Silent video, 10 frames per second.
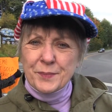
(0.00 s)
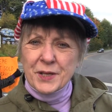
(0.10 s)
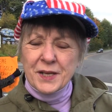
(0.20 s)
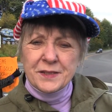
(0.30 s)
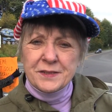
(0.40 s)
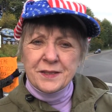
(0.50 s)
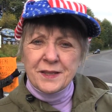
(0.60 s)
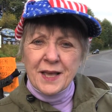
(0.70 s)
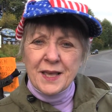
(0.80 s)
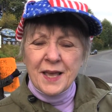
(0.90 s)
because
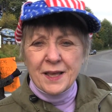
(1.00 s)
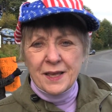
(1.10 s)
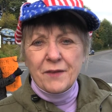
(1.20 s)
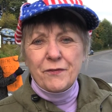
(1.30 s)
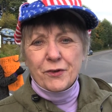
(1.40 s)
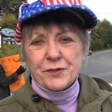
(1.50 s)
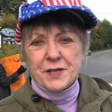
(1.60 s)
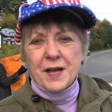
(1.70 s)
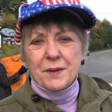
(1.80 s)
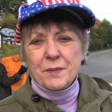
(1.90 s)
they can't get
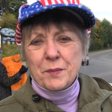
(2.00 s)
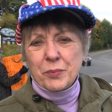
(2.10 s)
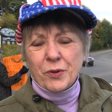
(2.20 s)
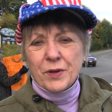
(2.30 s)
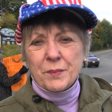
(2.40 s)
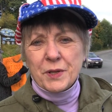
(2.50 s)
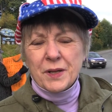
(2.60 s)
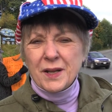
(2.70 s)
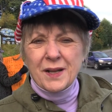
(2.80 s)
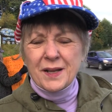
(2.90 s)
full-time employment.
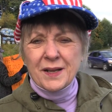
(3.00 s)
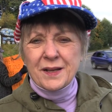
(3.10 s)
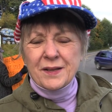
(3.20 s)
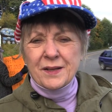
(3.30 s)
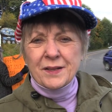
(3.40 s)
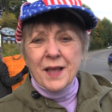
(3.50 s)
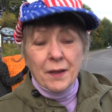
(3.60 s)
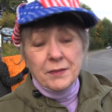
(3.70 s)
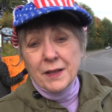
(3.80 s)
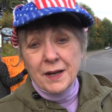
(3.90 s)

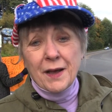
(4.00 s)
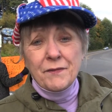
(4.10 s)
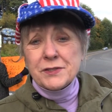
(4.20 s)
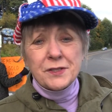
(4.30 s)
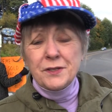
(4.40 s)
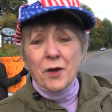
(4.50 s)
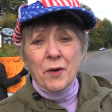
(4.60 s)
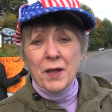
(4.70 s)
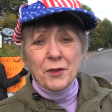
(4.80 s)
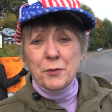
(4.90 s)
And, then obviously no
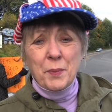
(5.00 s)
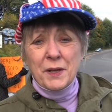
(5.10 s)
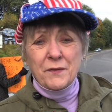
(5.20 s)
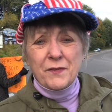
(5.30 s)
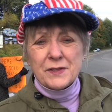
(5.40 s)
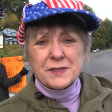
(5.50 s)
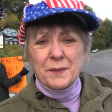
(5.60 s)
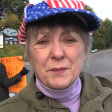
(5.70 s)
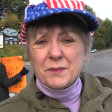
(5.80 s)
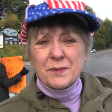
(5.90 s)
health benefits.
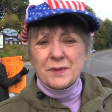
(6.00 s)
I'm,